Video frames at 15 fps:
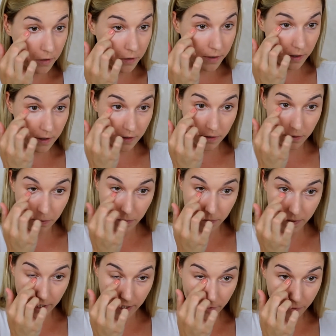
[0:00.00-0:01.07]
is
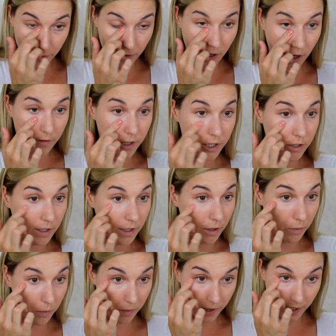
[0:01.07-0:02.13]
really full coverage and I
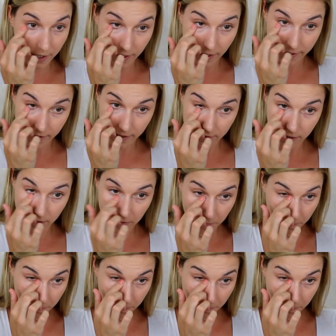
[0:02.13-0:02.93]
really like it.